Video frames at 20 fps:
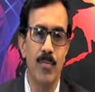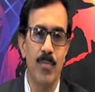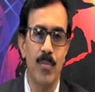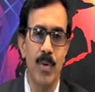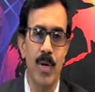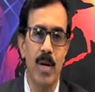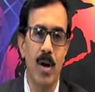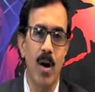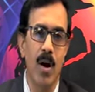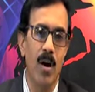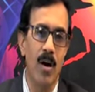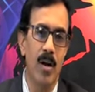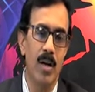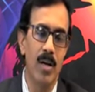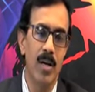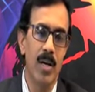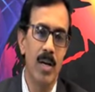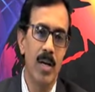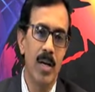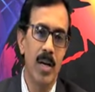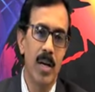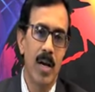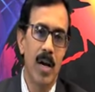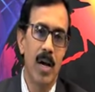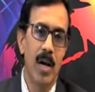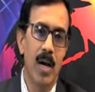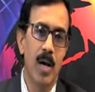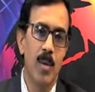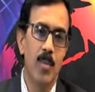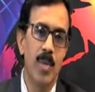we call
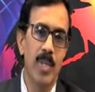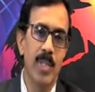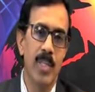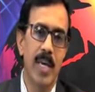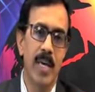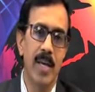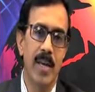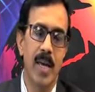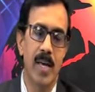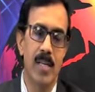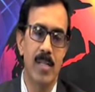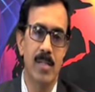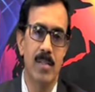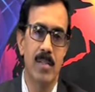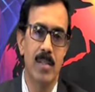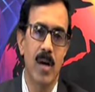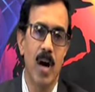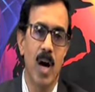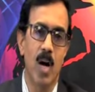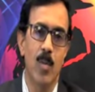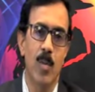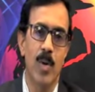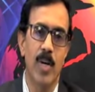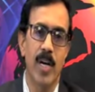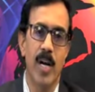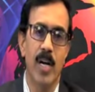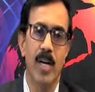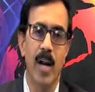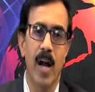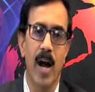methane as carbon
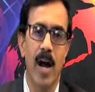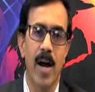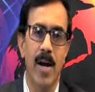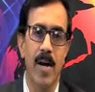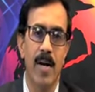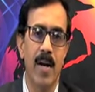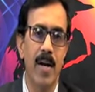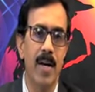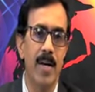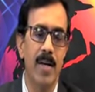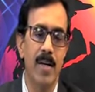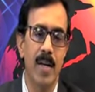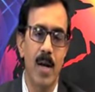tetrahydride.